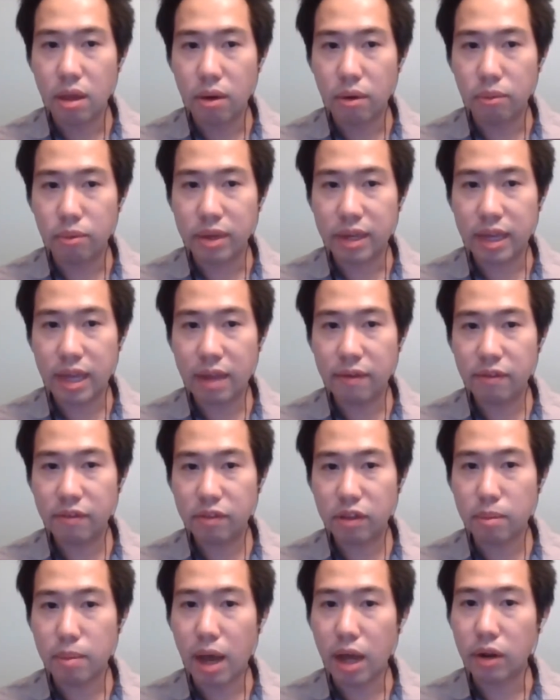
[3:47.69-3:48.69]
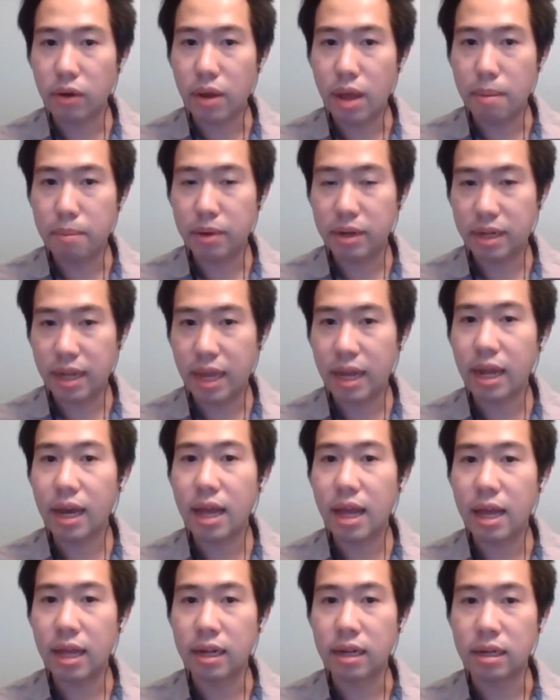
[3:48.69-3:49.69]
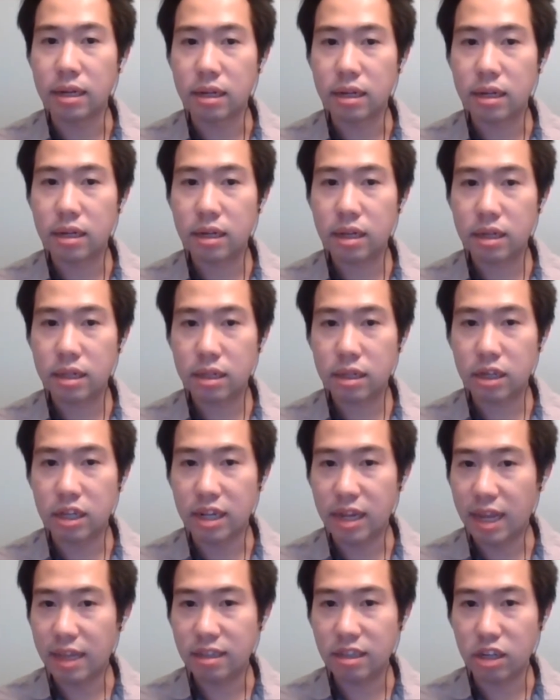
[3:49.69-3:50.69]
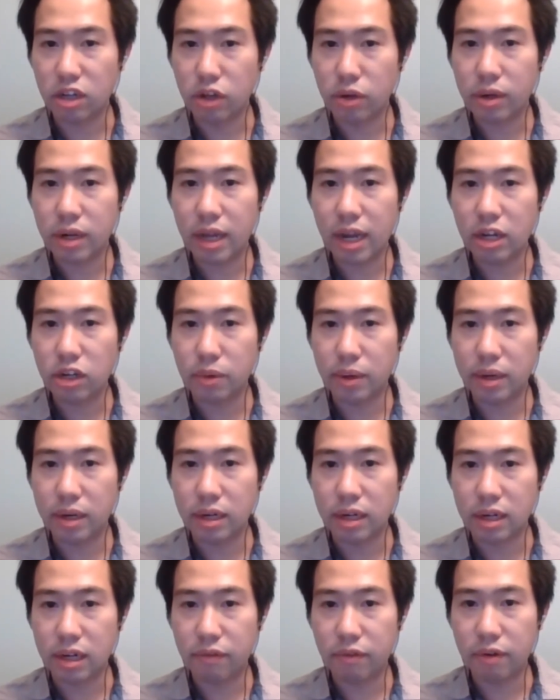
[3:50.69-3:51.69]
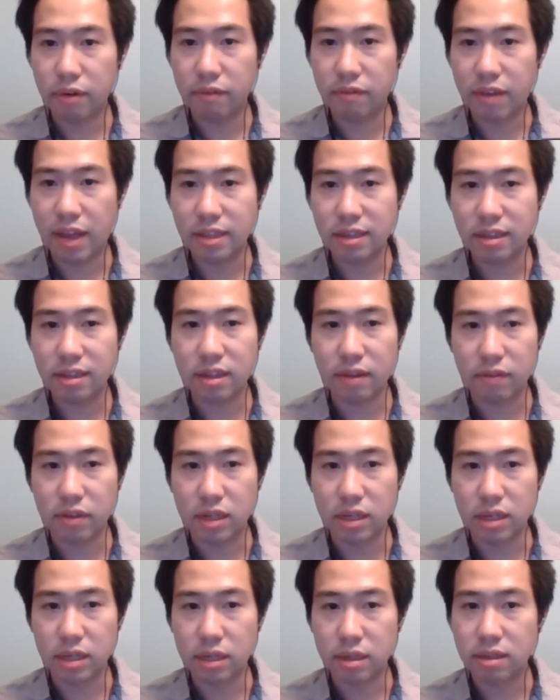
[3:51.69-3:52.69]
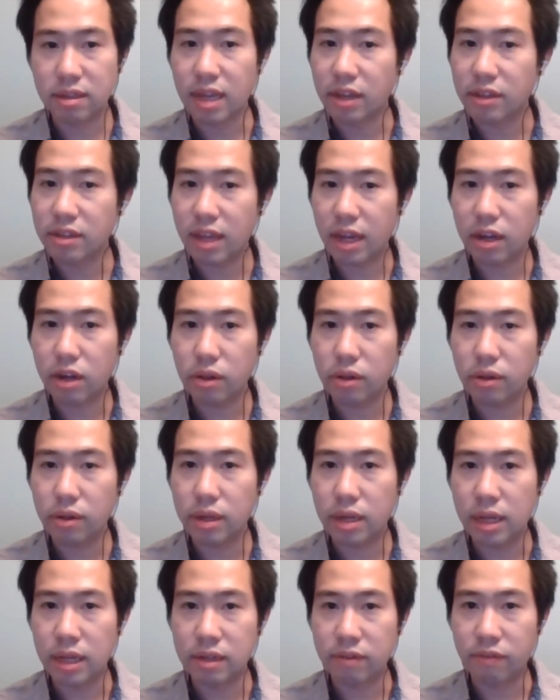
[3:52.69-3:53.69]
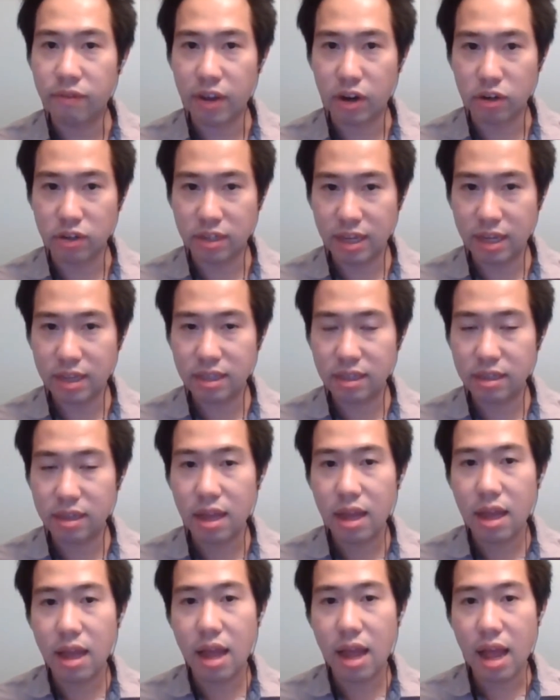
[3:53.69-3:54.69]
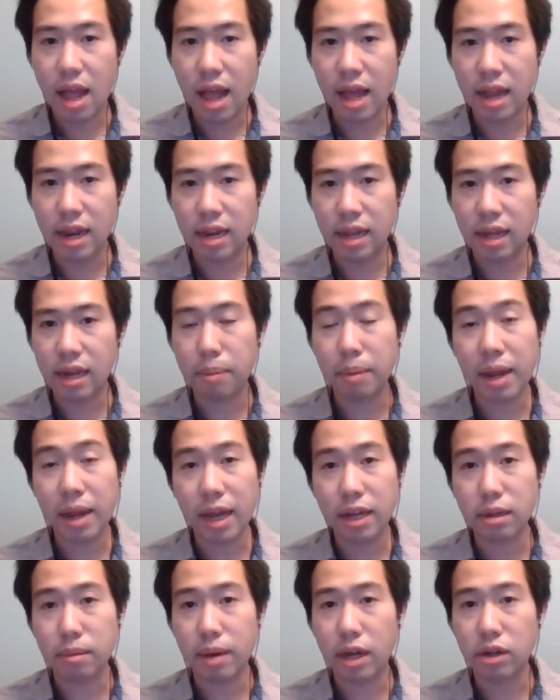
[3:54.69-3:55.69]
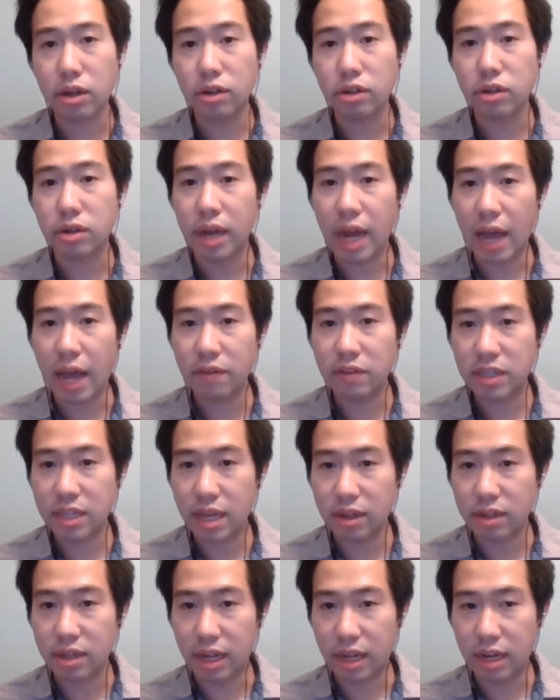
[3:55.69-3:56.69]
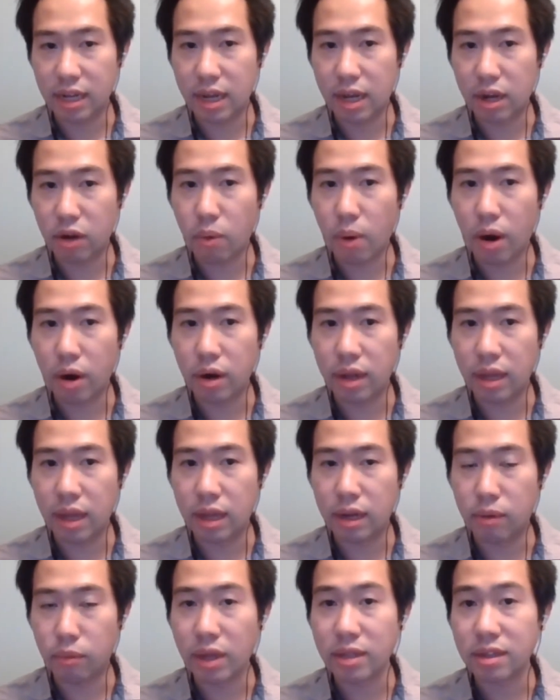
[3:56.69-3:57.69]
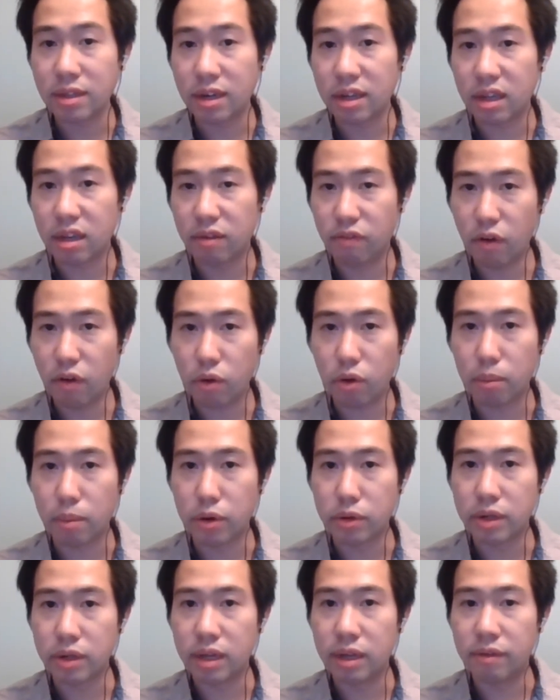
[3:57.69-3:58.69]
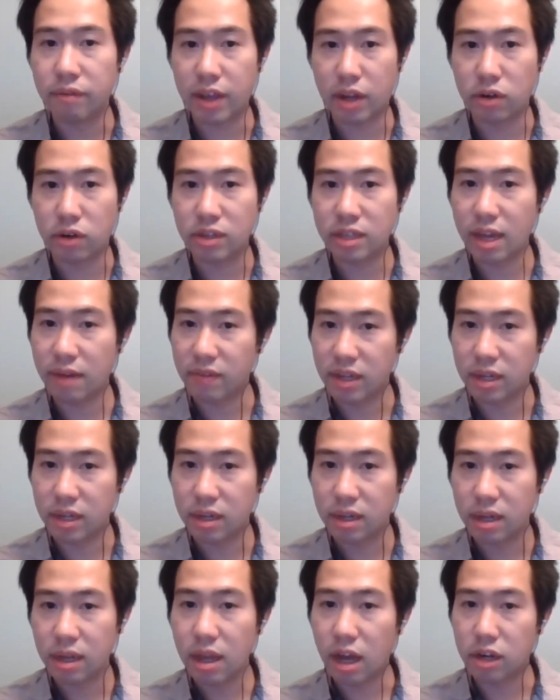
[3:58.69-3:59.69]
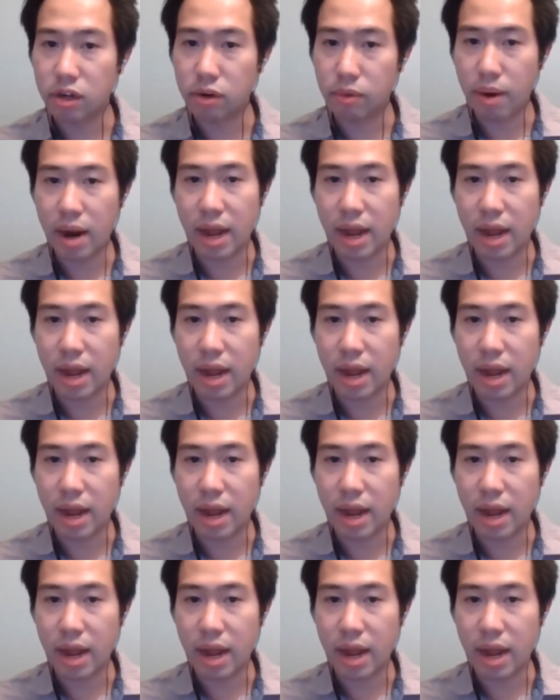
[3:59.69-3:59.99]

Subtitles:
We gave the model input data and contains the nuclei during the different phases of the cell cycle in Figure 6, and then applied the model to live cell data acquired in resident confocal mode in Figure 7 on the right.